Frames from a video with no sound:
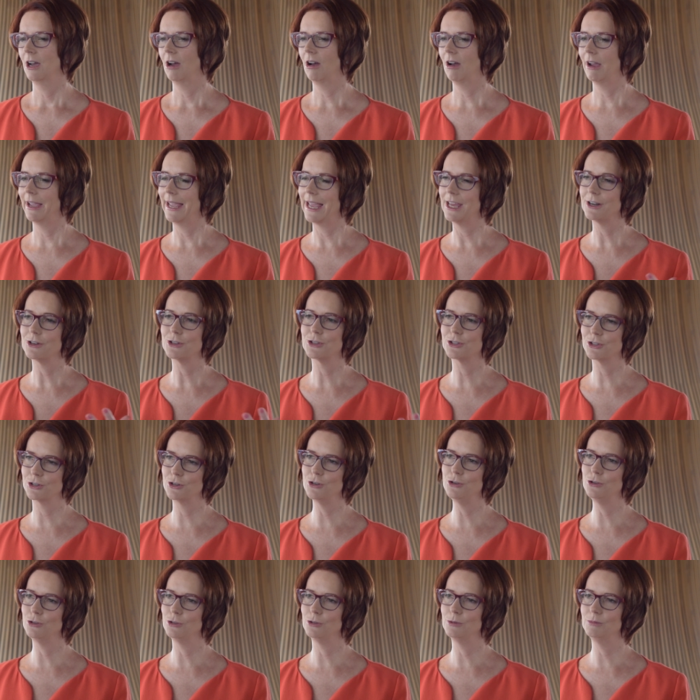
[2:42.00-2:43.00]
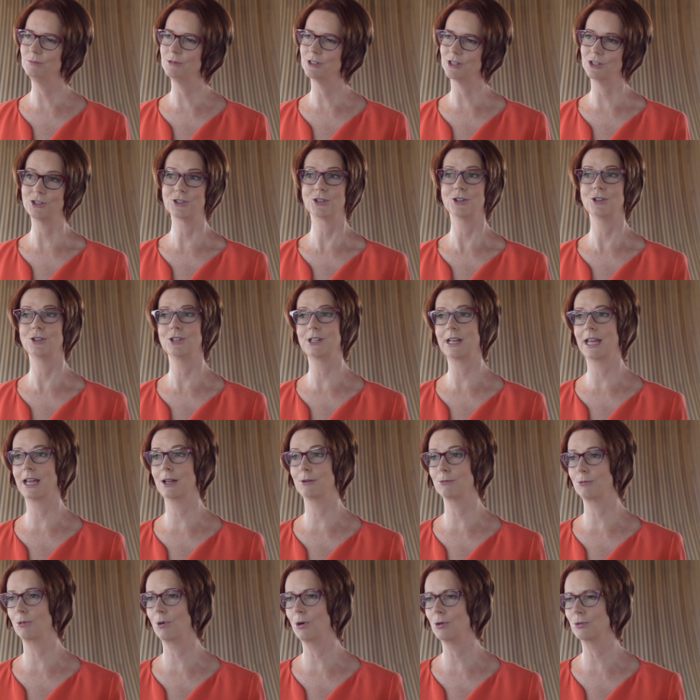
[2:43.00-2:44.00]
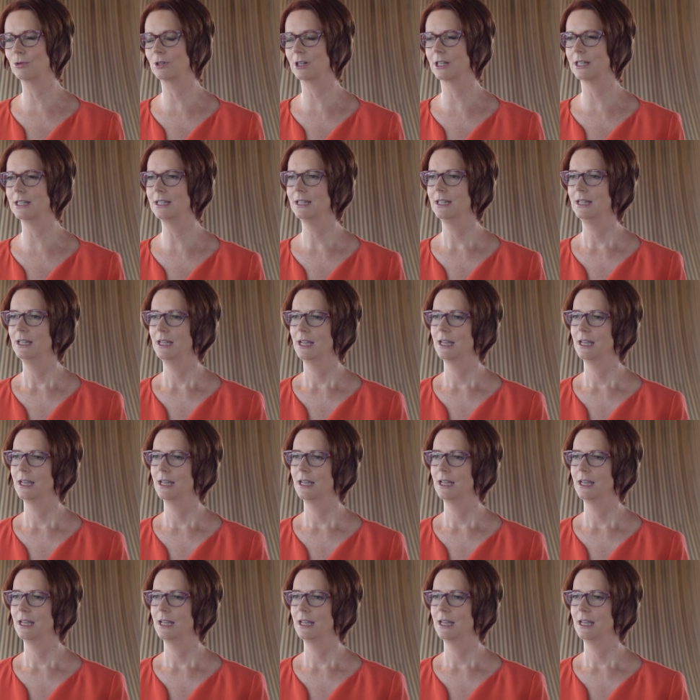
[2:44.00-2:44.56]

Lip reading: I had assumed, it turned out wrongly,